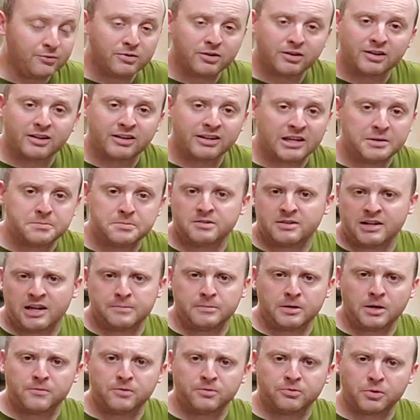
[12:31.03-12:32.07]
I think we're going to
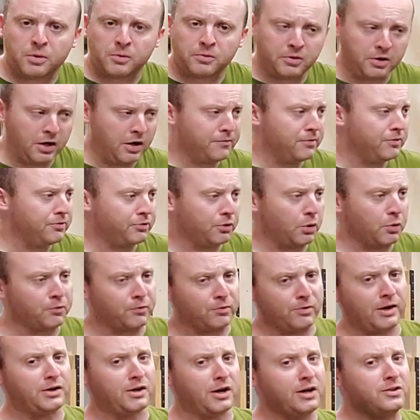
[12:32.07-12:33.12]
keep it named the
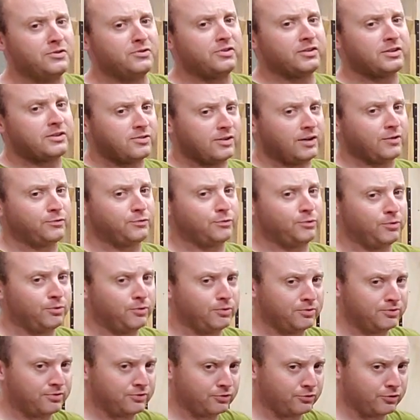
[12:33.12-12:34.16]
Evans Overland
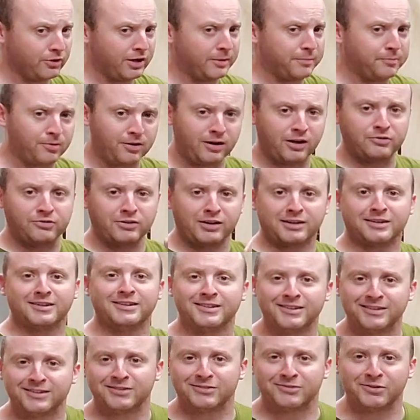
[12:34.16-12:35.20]
Unsuccessful Truck
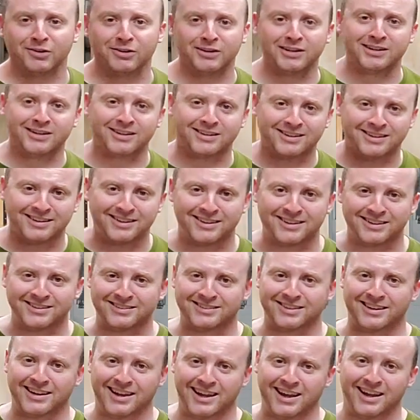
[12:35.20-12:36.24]
Project, starting
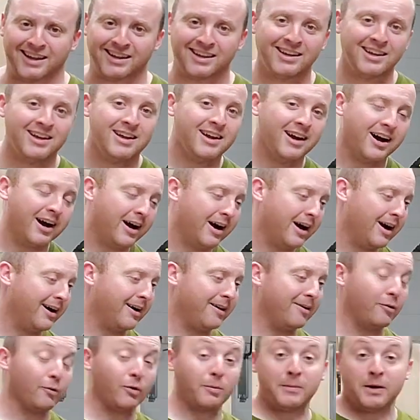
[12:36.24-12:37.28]
today.
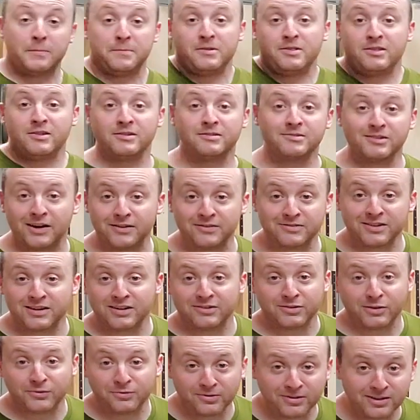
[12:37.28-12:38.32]
Or it might be the
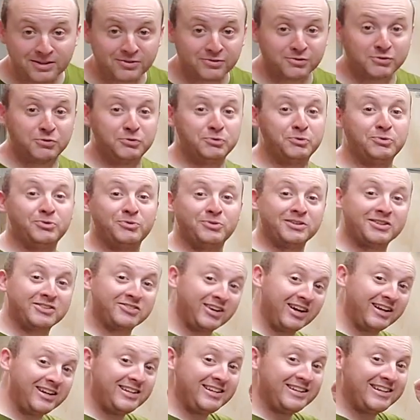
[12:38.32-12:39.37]
Dennis Overland's
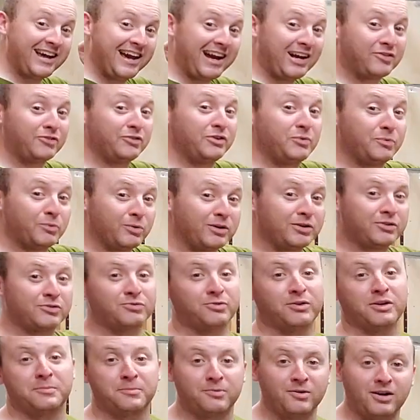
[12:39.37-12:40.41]
cool, exciting,
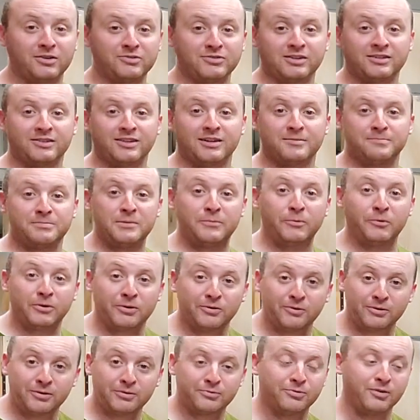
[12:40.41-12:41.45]
actually works truck project
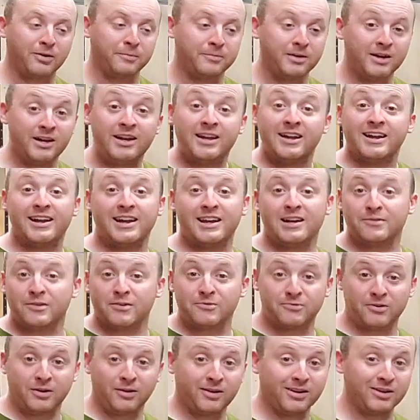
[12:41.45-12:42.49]
that people can learn from.
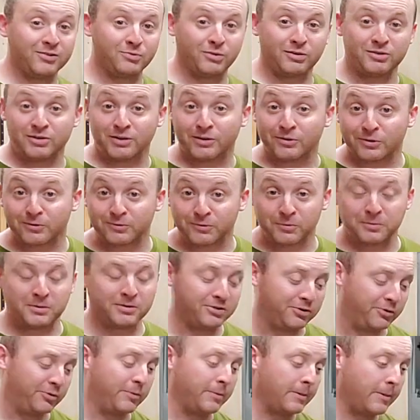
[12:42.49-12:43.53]
And if I fail, guess what? You
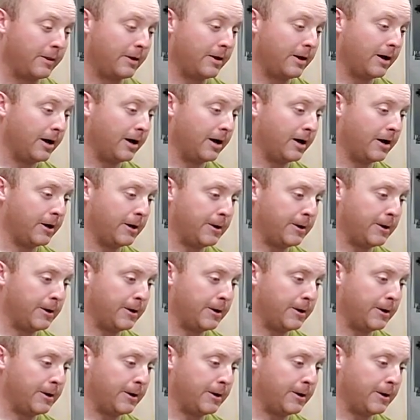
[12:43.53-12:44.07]
can learn from it too.